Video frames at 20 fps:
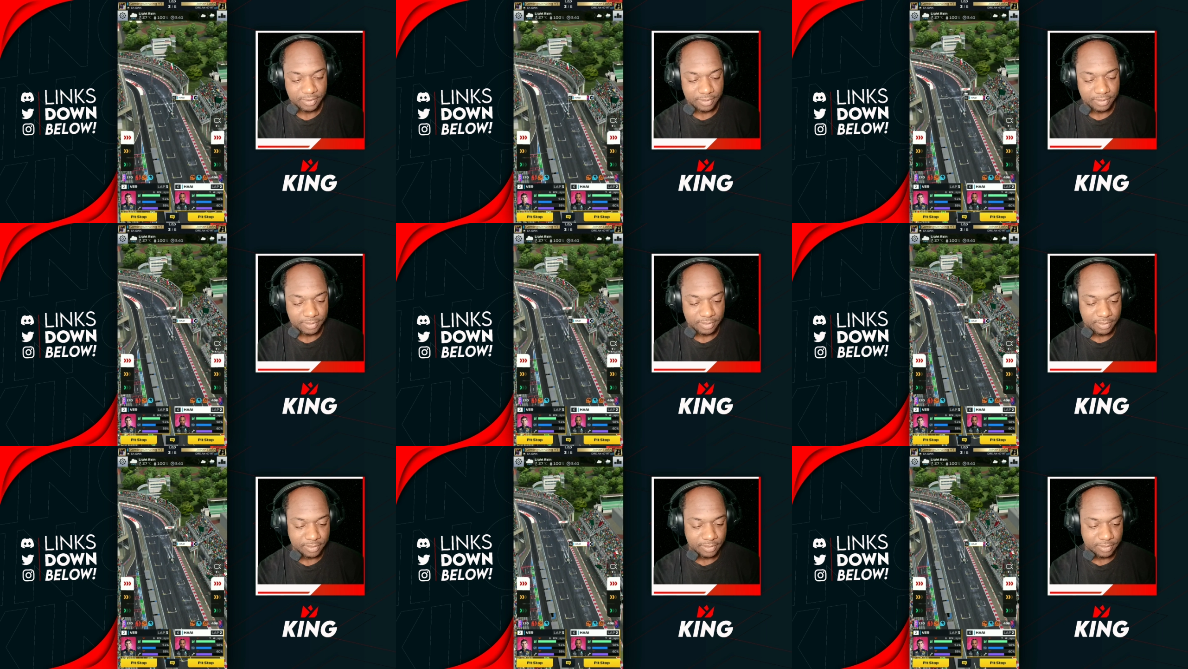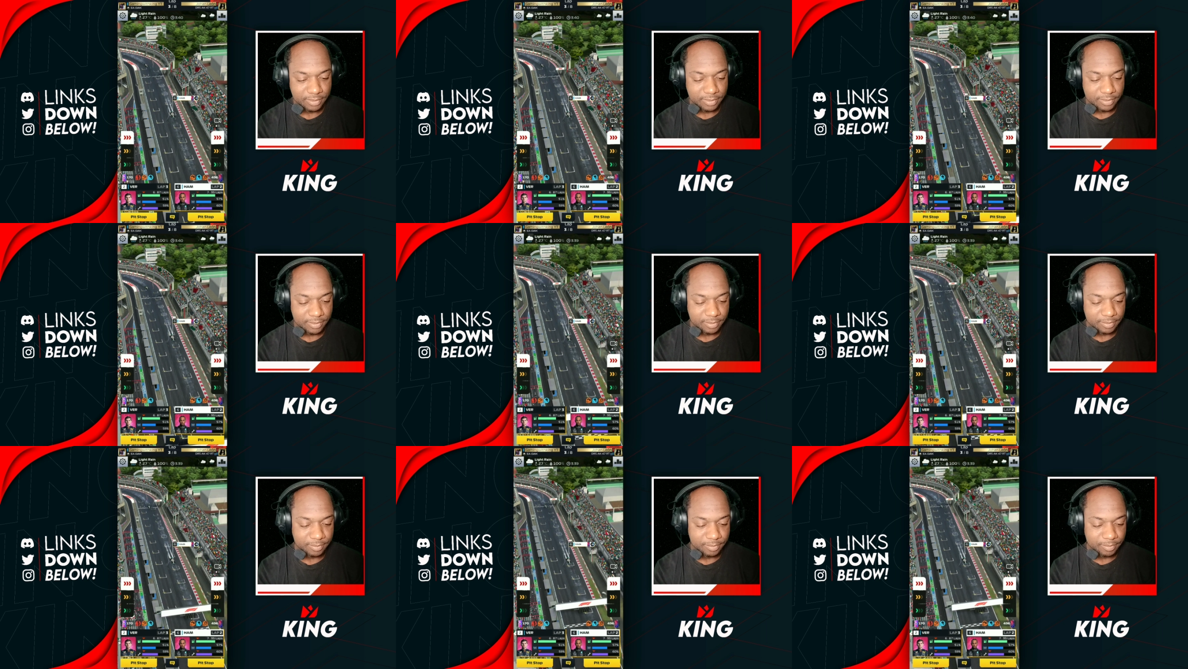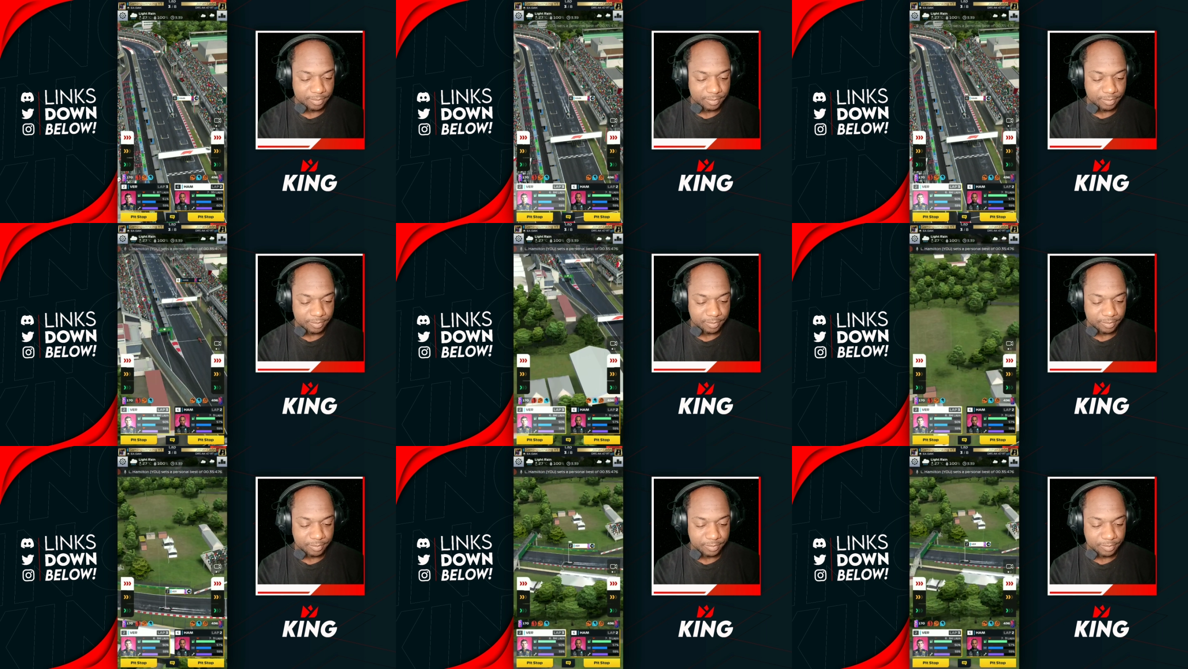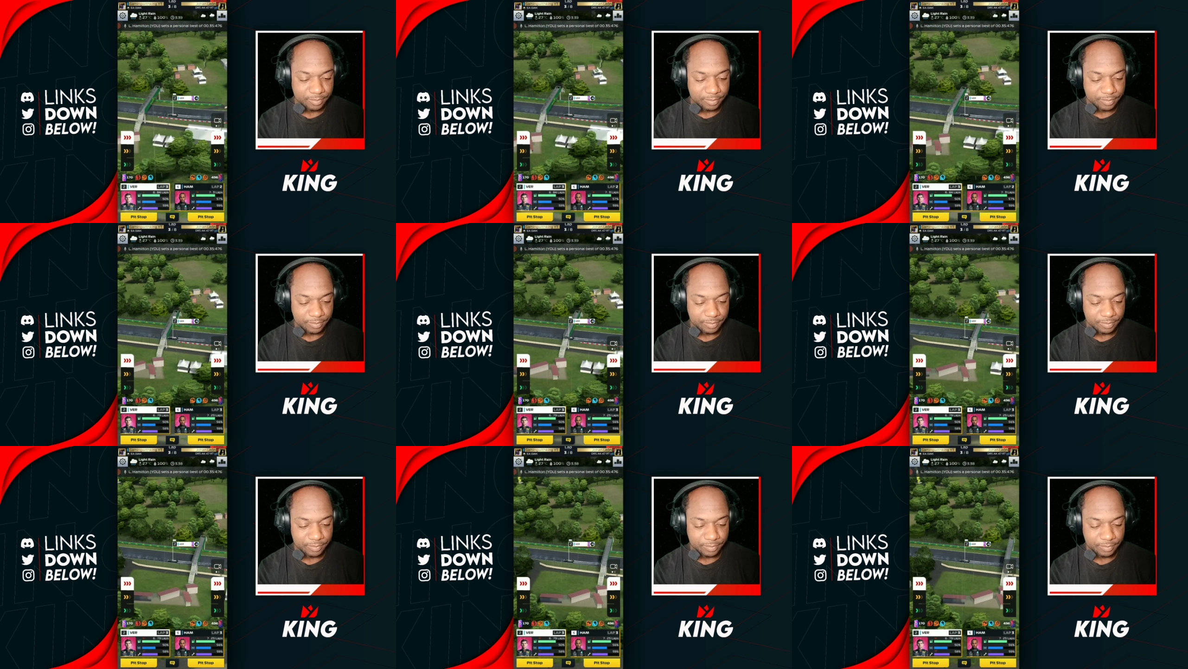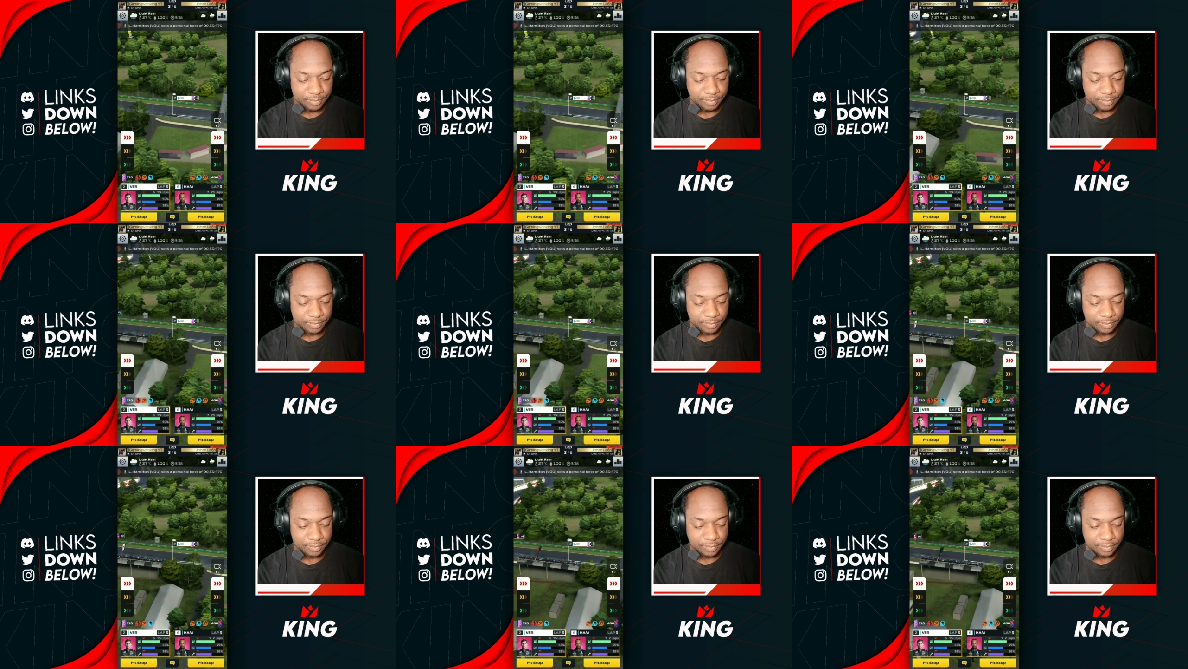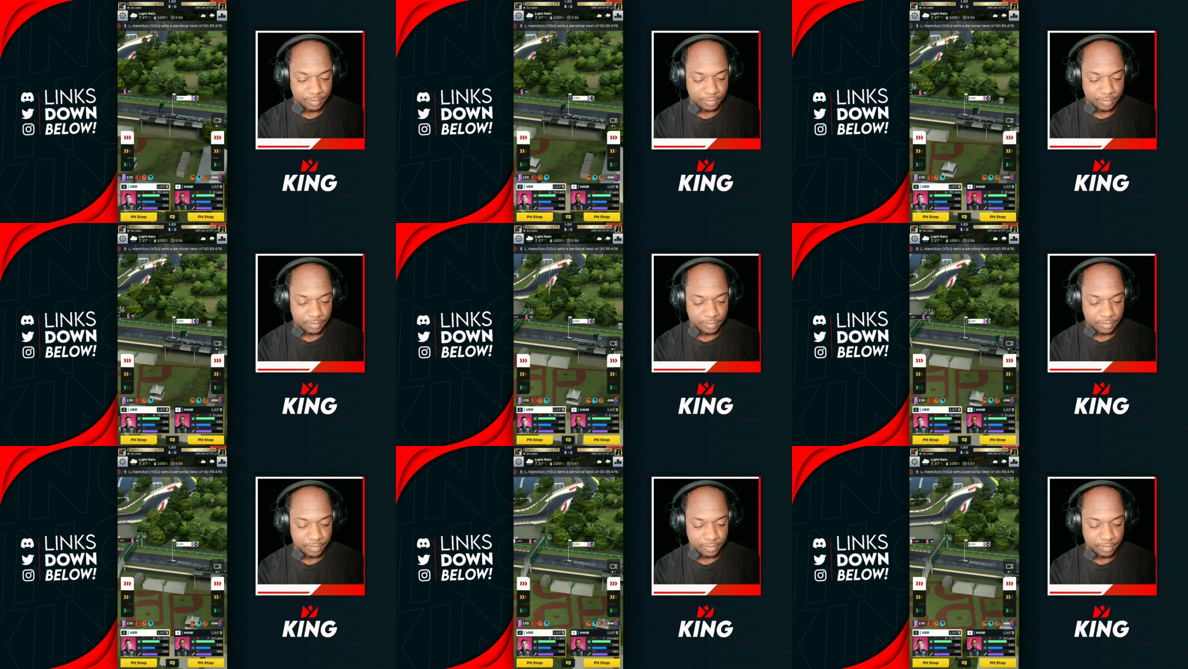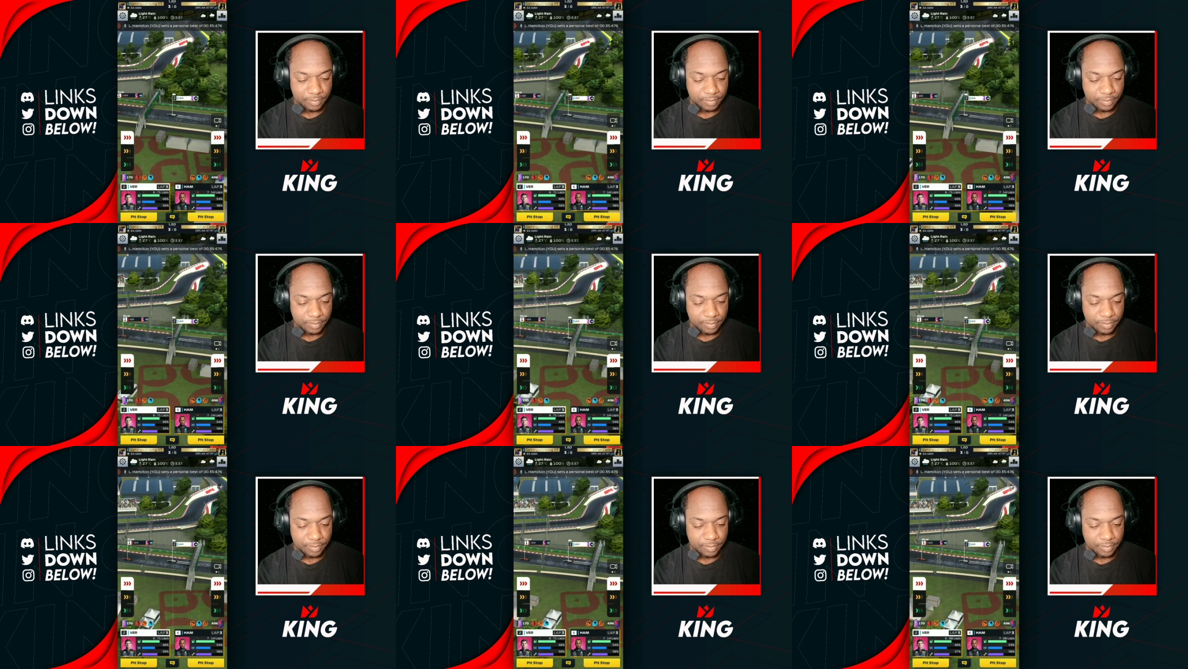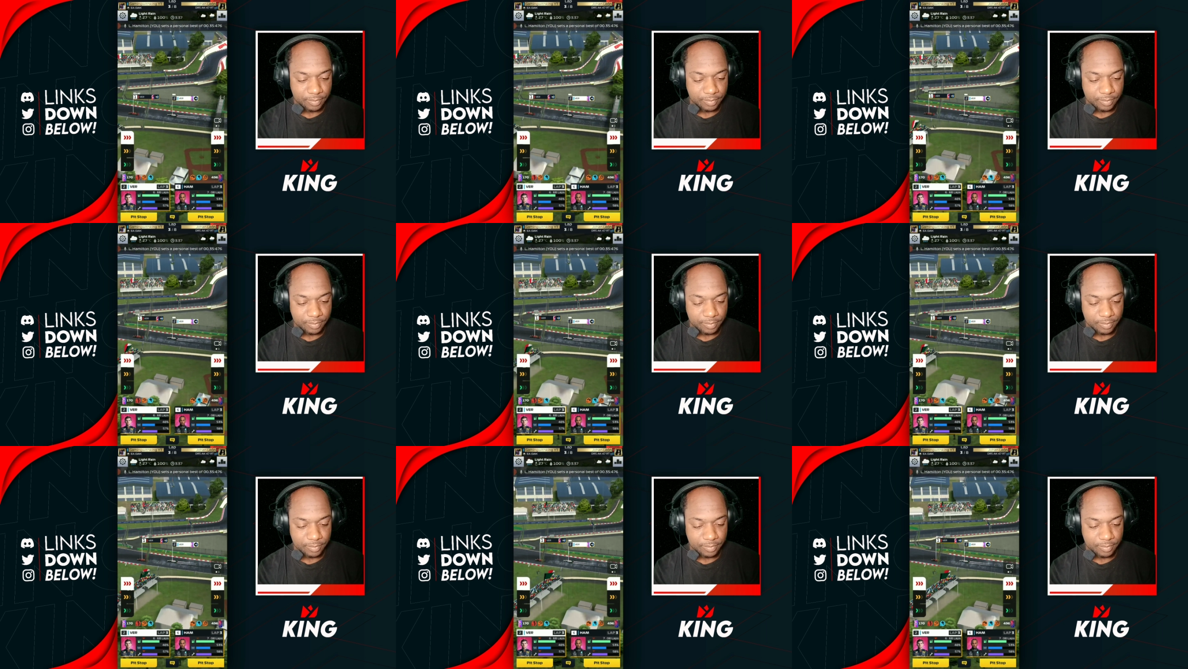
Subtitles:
(no one is talking)